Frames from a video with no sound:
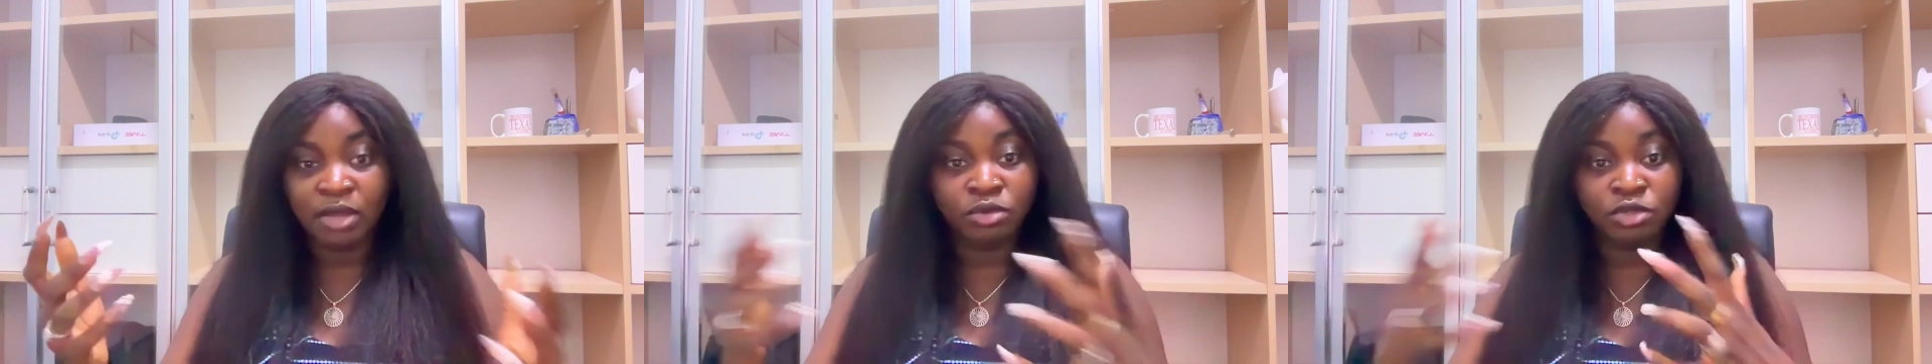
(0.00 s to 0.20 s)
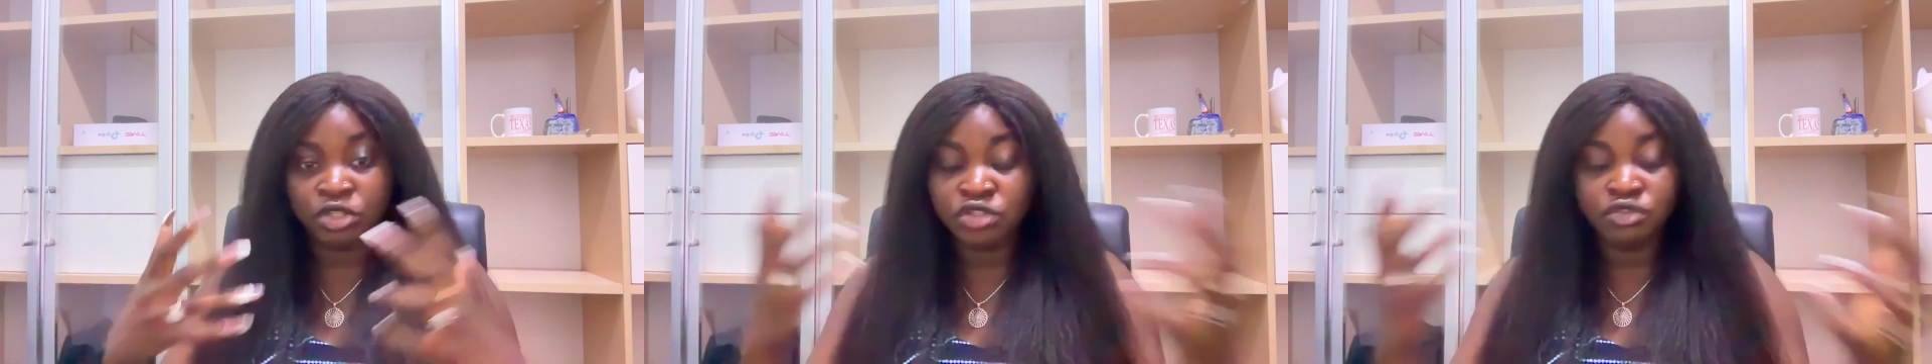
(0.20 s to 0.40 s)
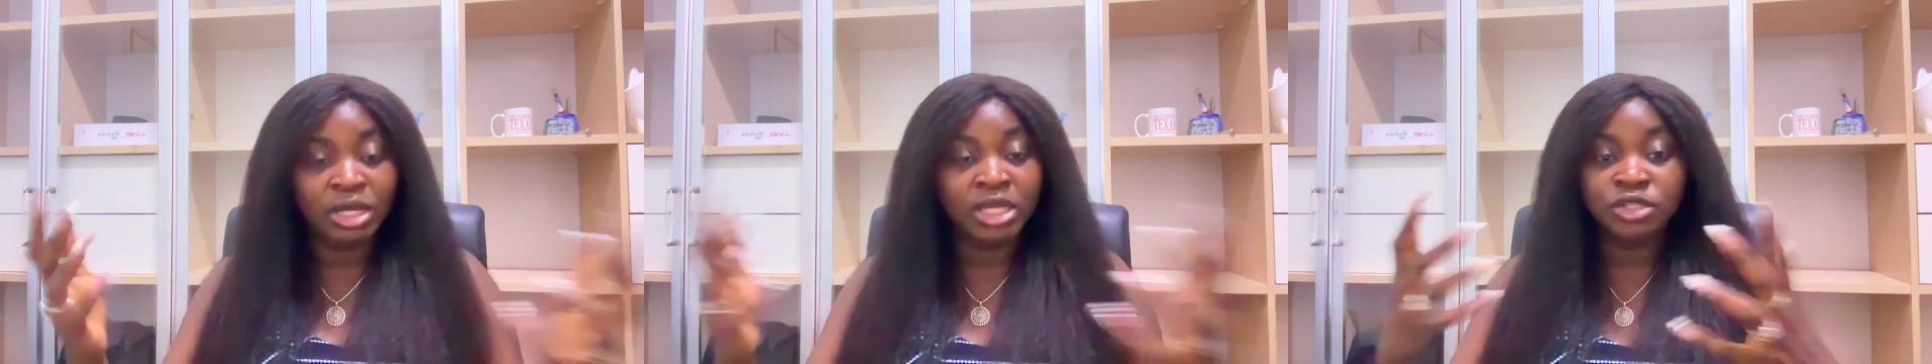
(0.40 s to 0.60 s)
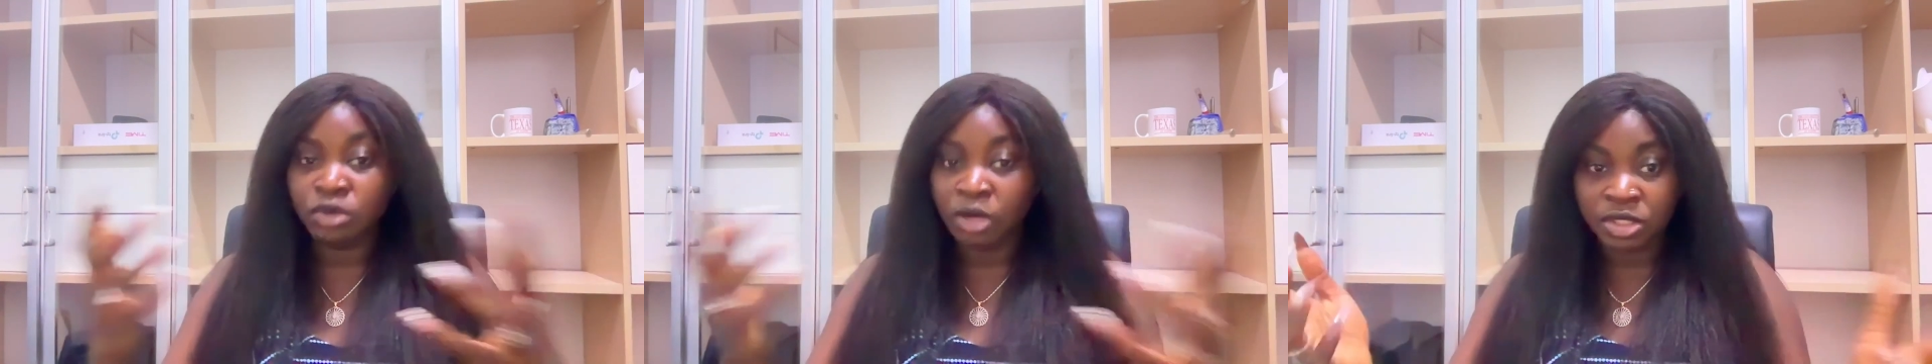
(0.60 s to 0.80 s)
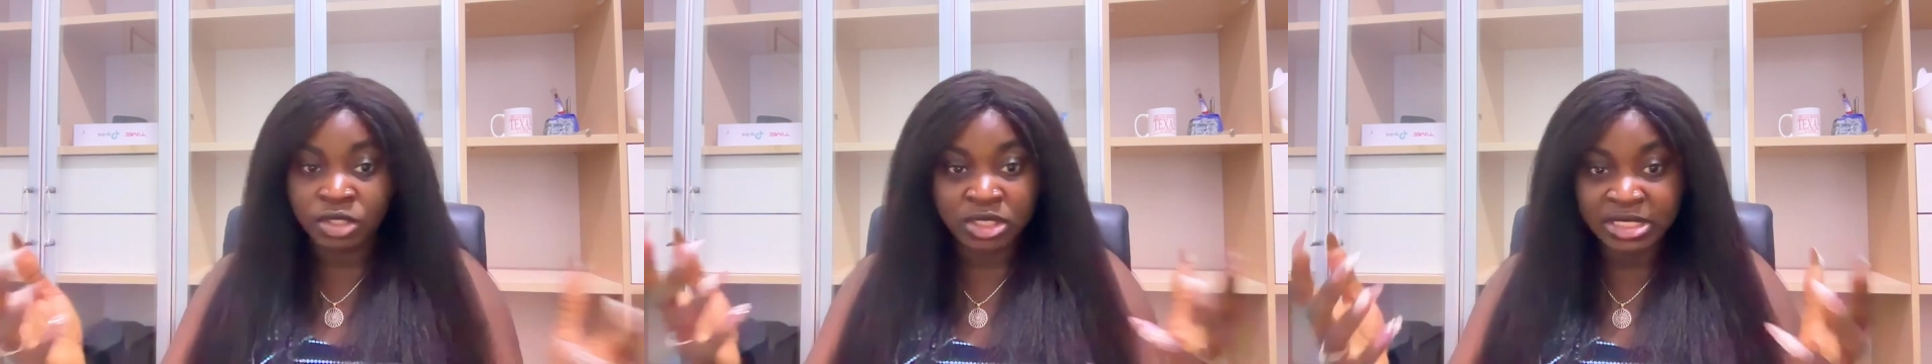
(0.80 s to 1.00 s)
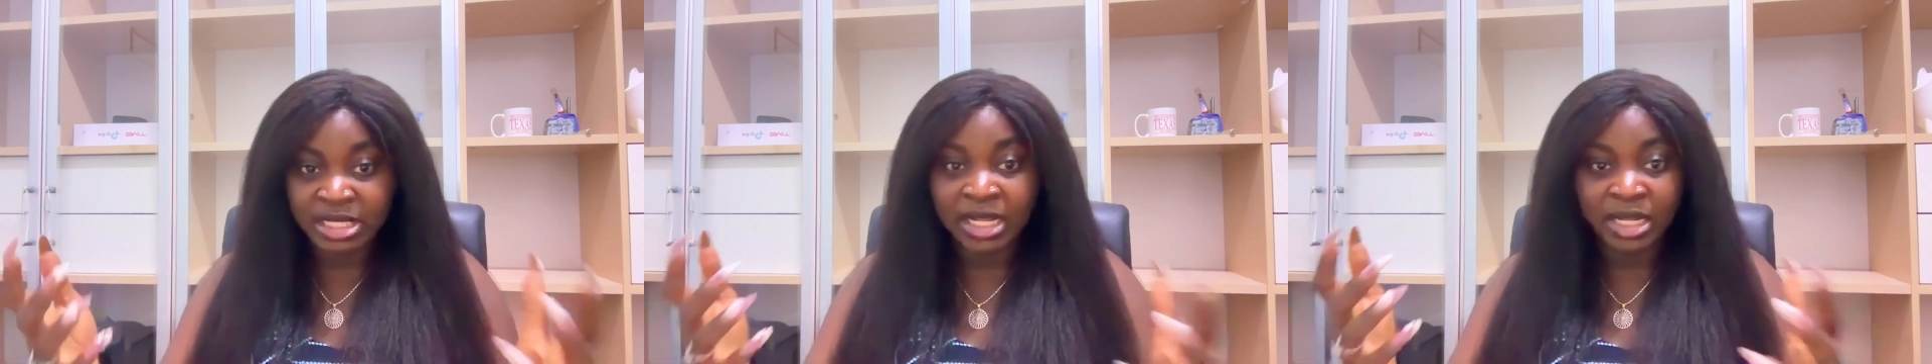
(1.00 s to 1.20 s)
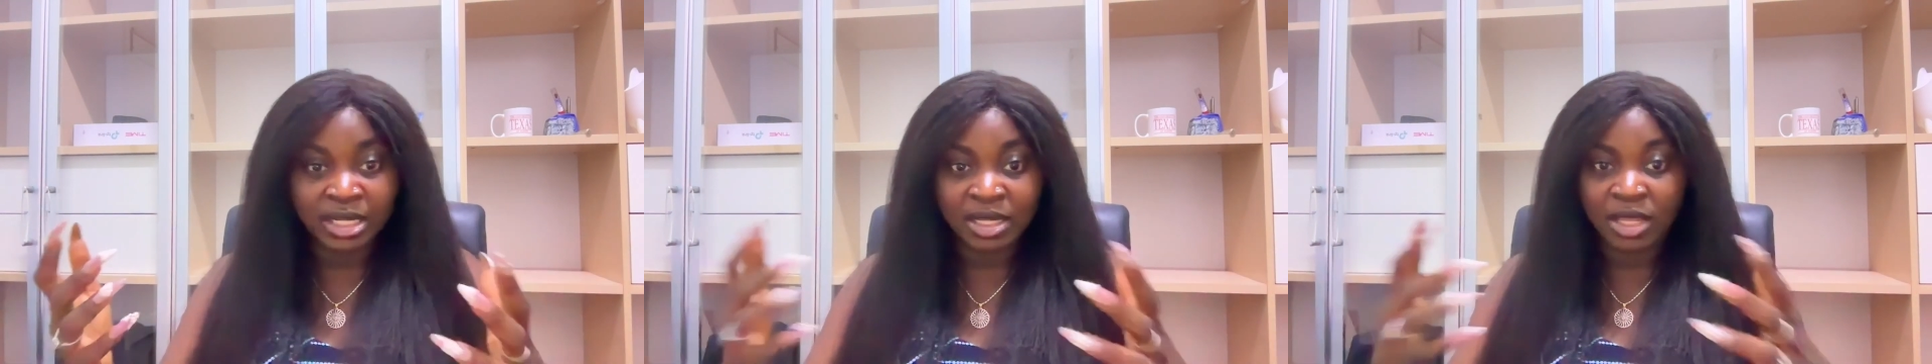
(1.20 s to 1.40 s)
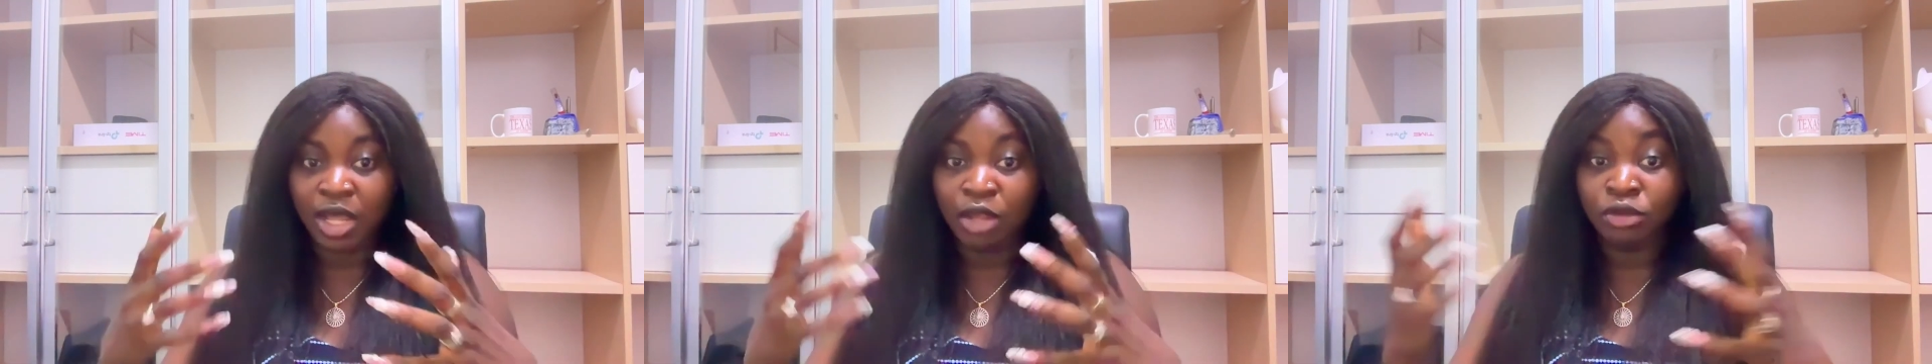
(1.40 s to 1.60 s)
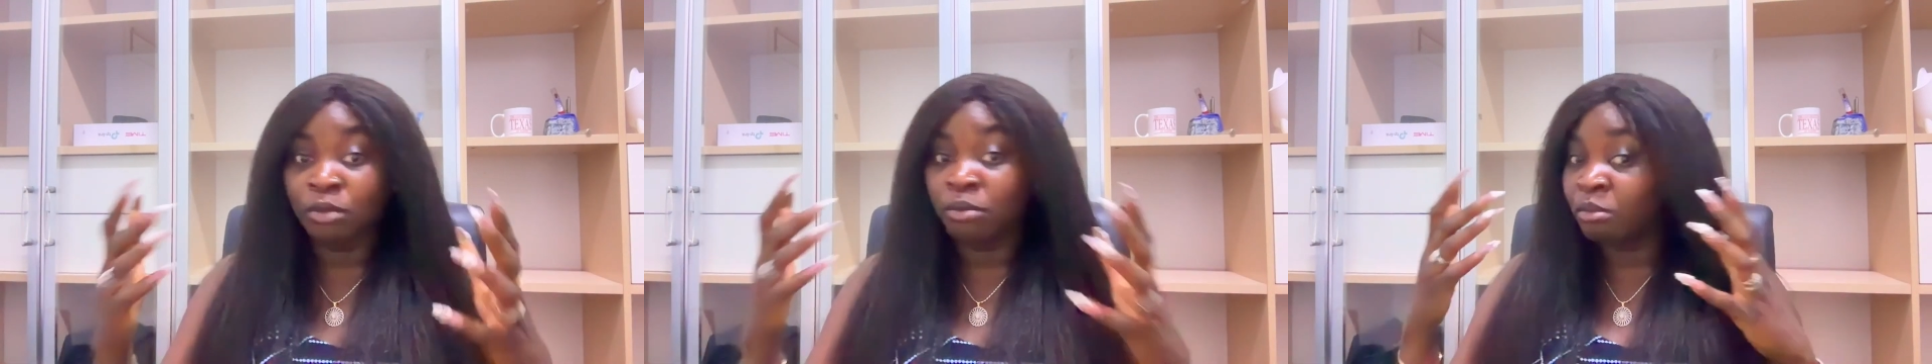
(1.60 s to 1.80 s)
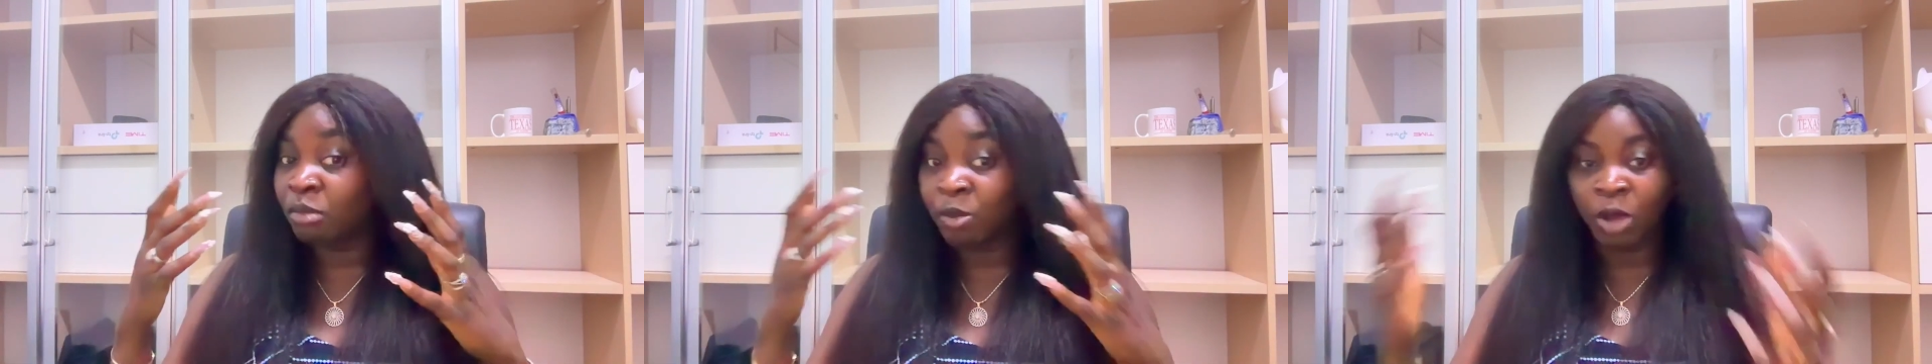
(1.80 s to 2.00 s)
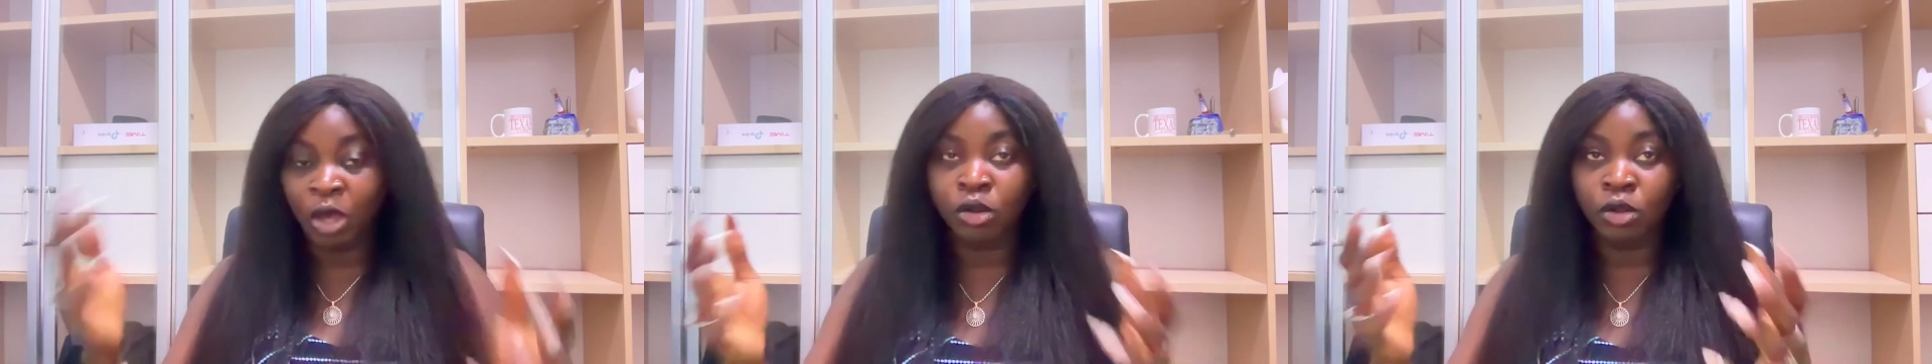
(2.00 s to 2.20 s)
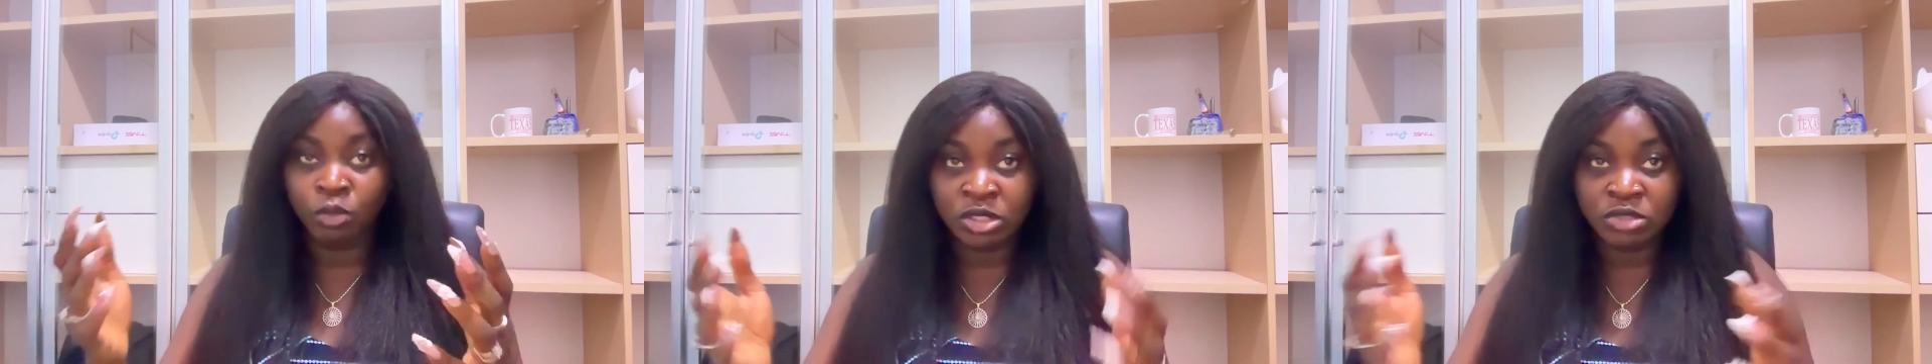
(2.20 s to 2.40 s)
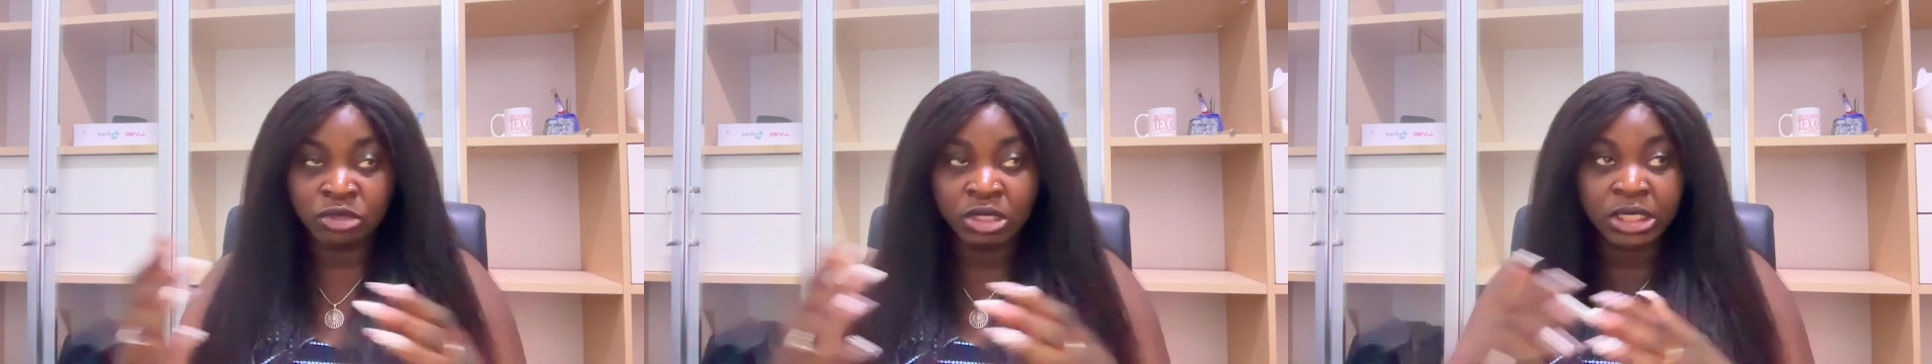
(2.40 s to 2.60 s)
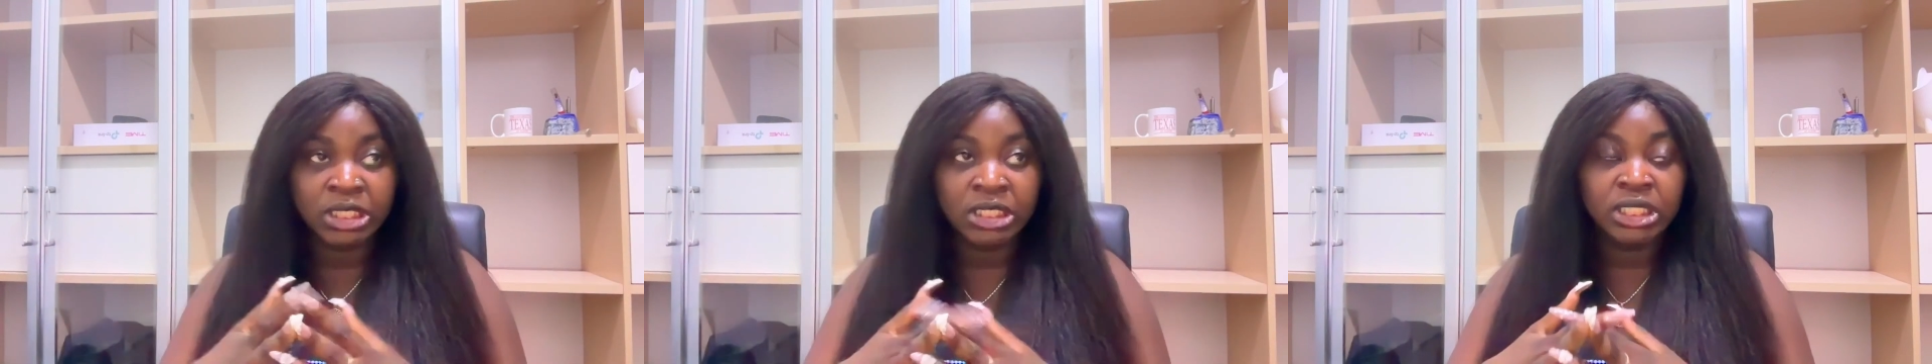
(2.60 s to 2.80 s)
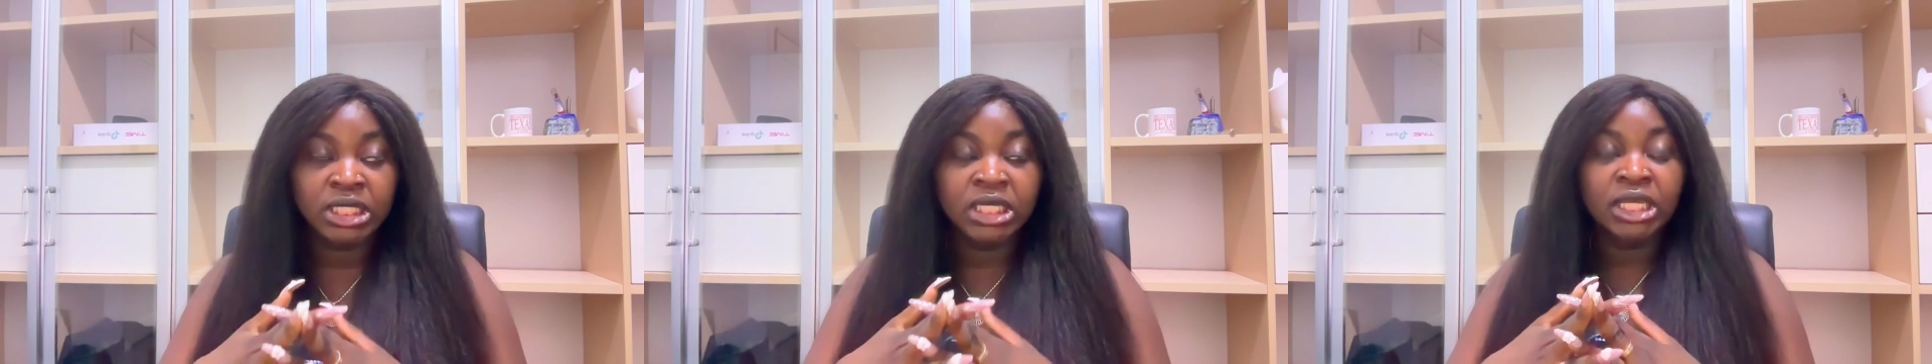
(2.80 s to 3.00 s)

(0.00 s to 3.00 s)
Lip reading: We're just trying to understand how the model was run.